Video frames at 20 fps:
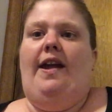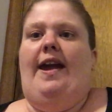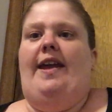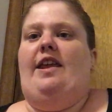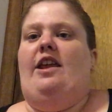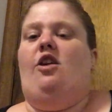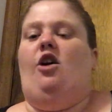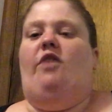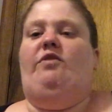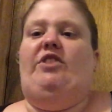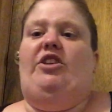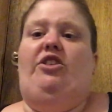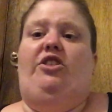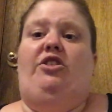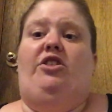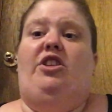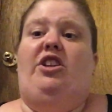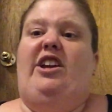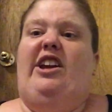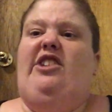and it
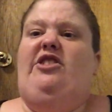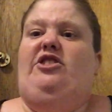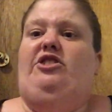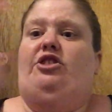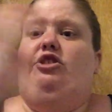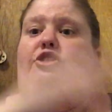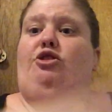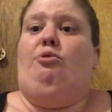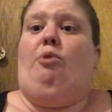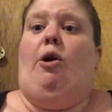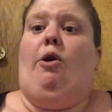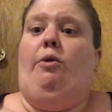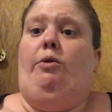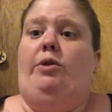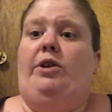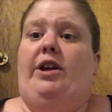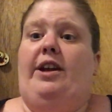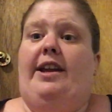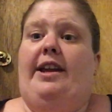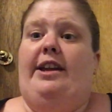often gets
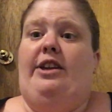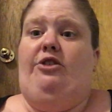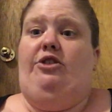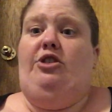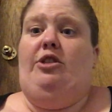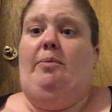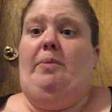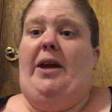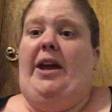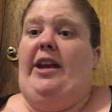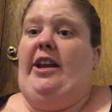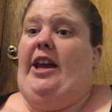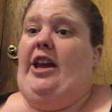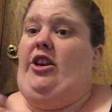thrown into the bin,